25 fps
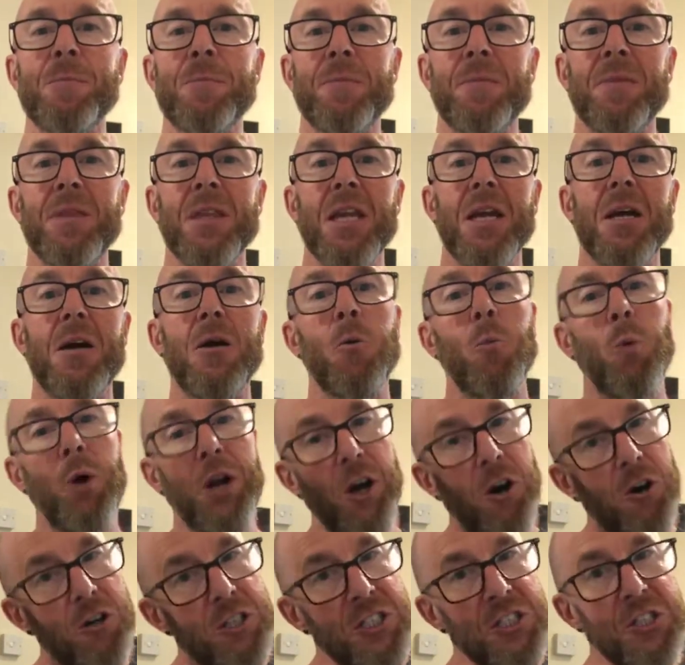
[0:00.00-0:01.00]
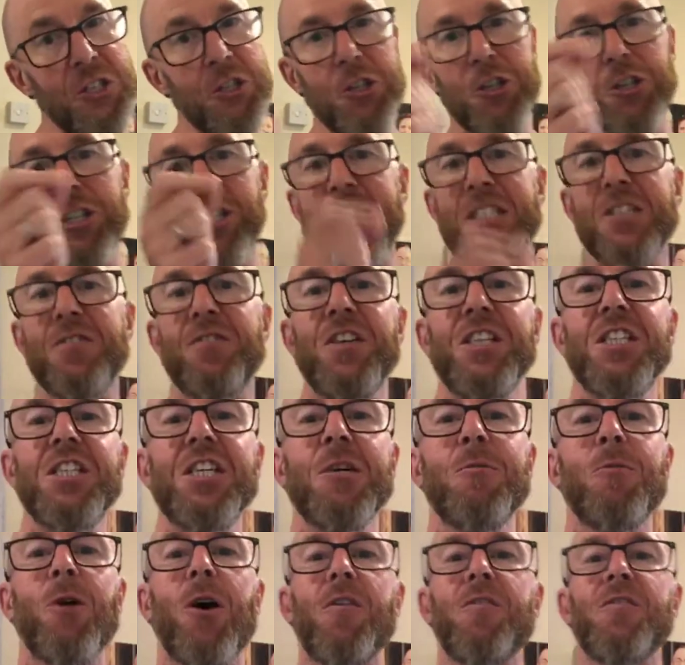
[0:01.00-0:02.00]
because this is part 3 of
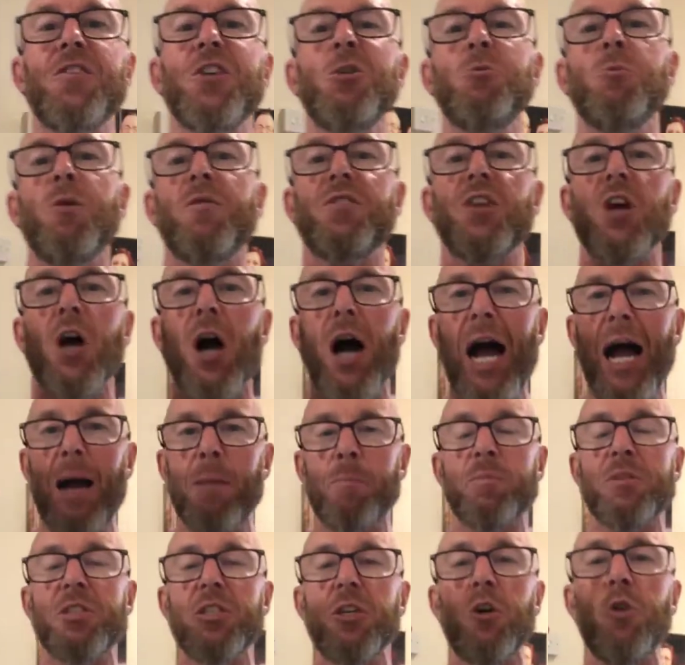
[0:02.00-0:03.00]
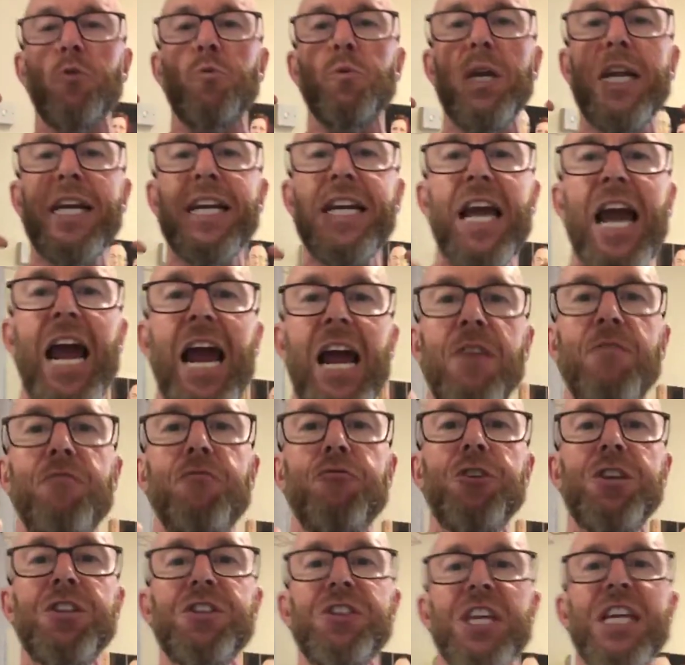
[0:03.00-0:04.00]
3, when I turn this
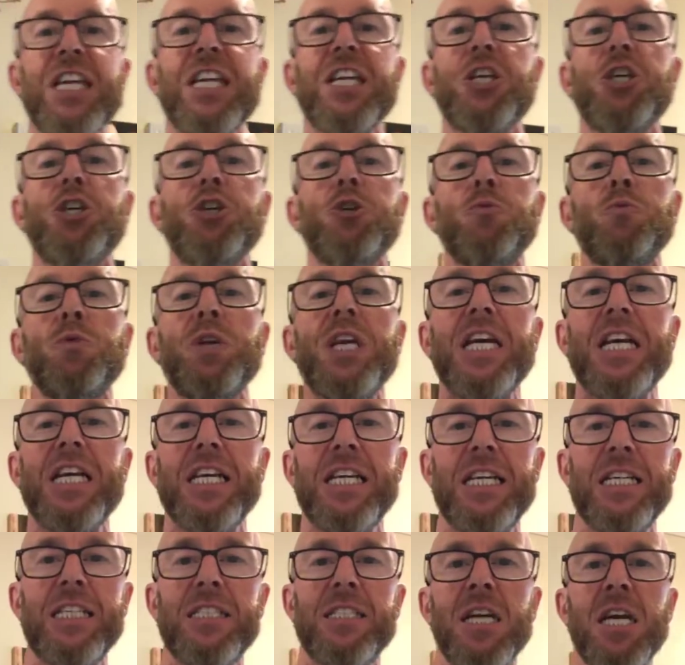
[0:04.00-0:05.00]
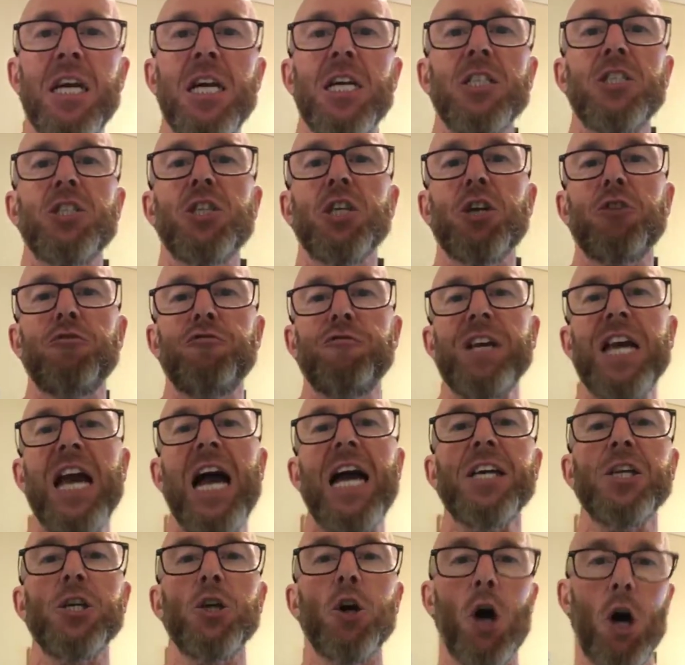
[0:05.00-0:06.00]
video off, you have got absolutely
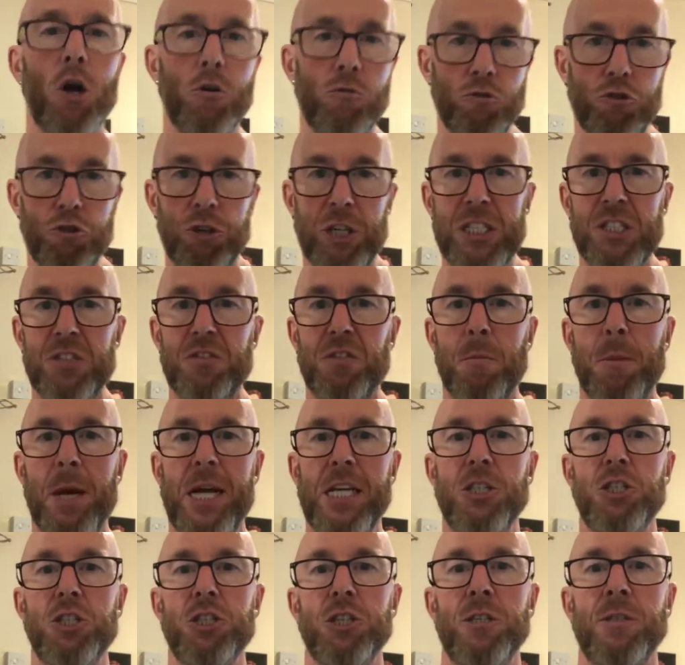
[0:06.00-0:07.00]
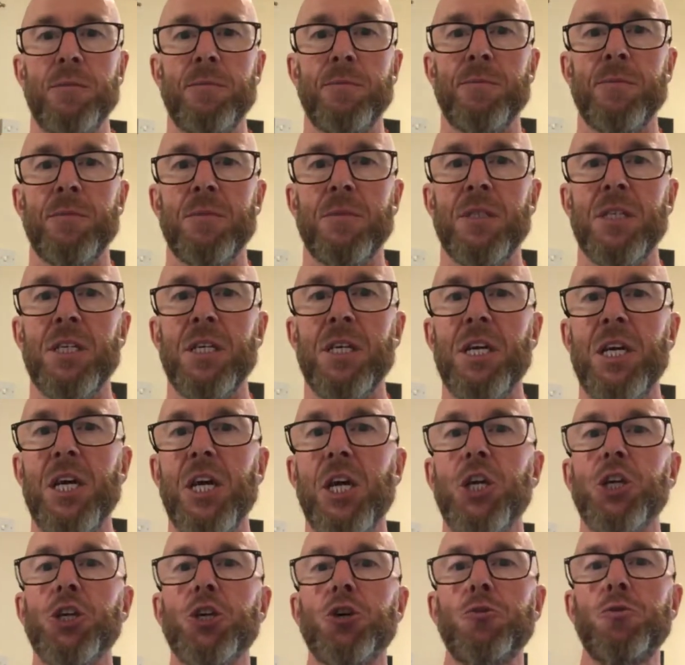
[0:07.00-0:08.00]
everything you need to
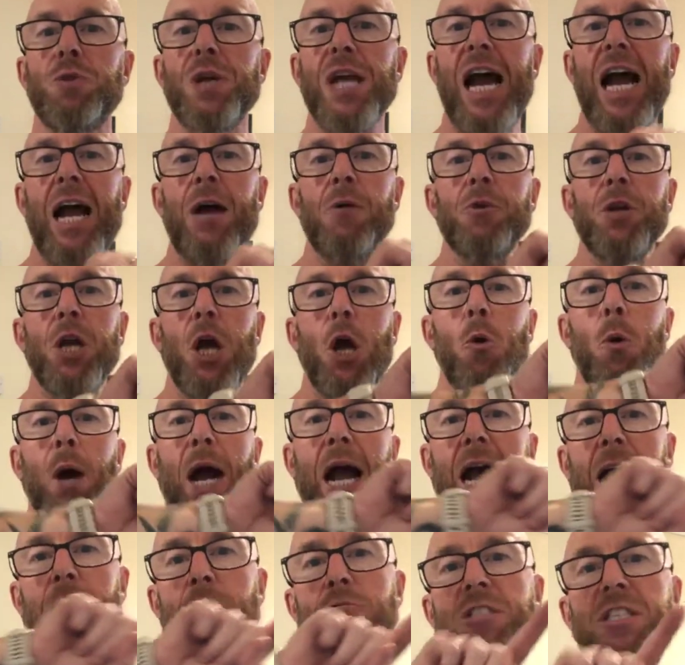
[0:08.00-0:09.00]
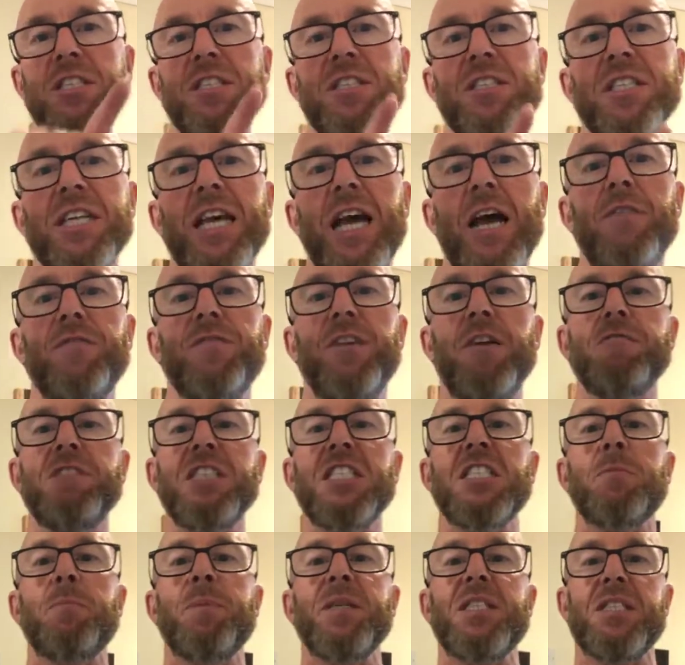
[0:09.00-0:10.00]
create your own transformation.
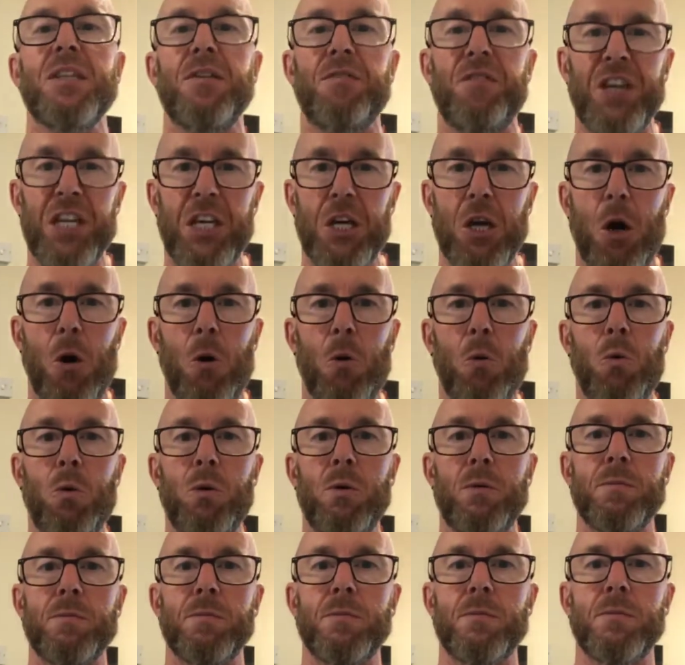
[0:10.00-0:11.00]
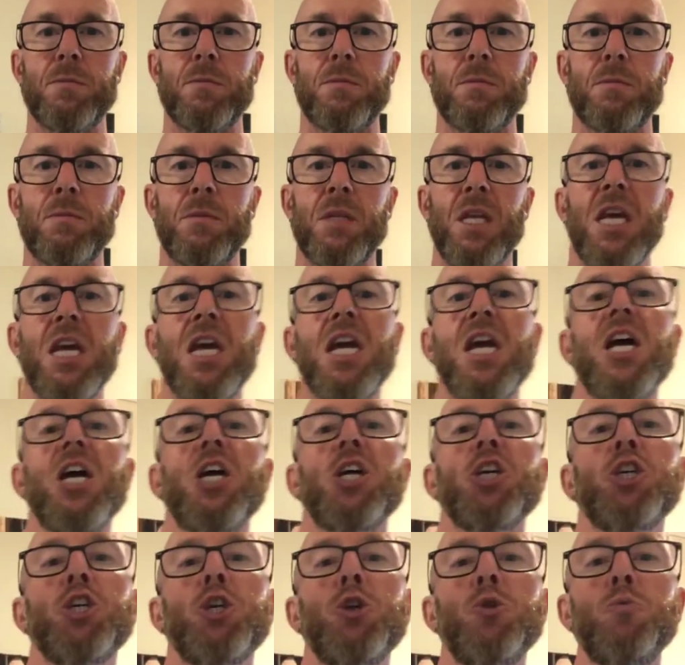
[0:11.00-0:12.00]
You now know how to set
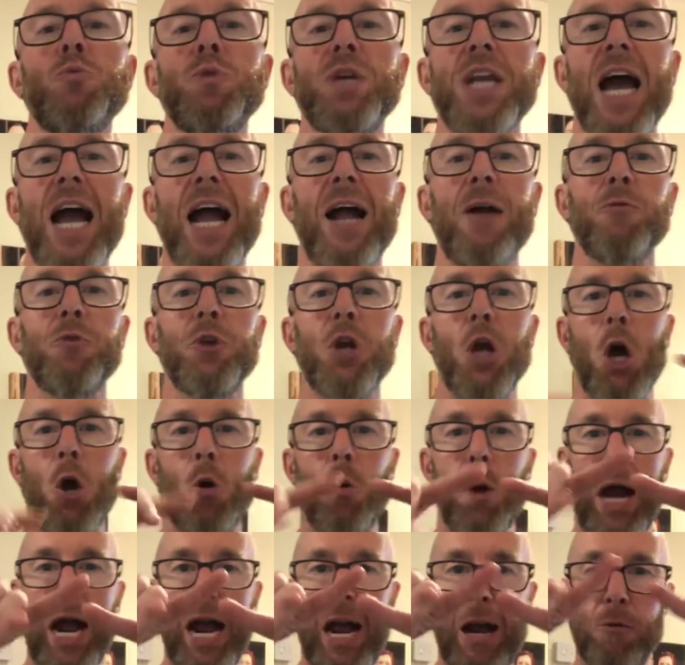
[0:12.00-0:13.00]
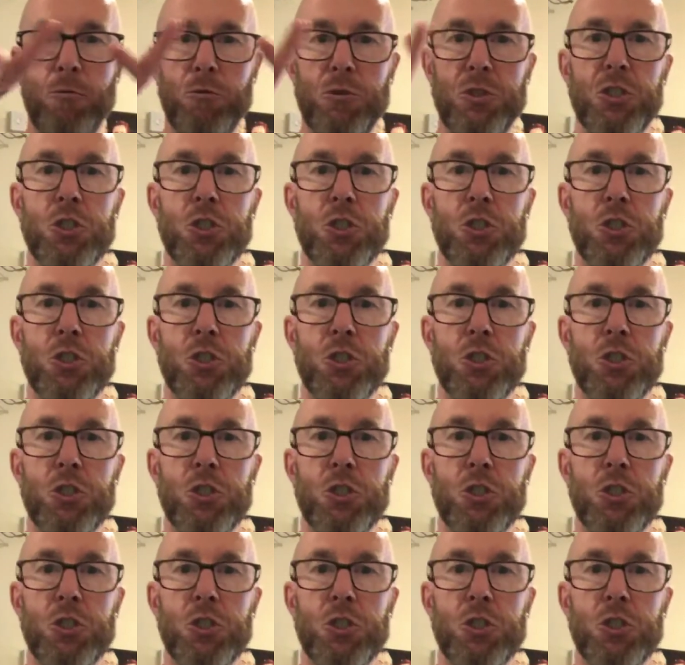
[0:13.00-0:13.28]
a very specific goal.